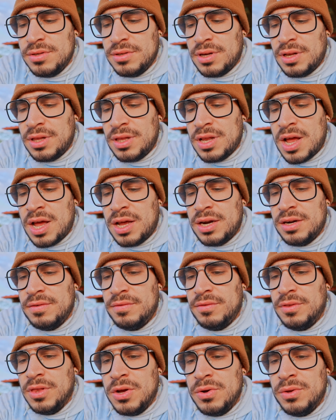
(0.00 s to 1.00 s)
a lot of
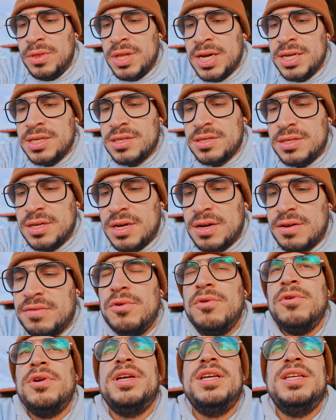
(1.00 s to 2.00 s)
low light stuff
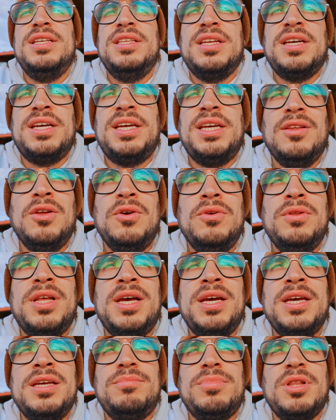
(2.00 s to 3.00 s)
or in like low light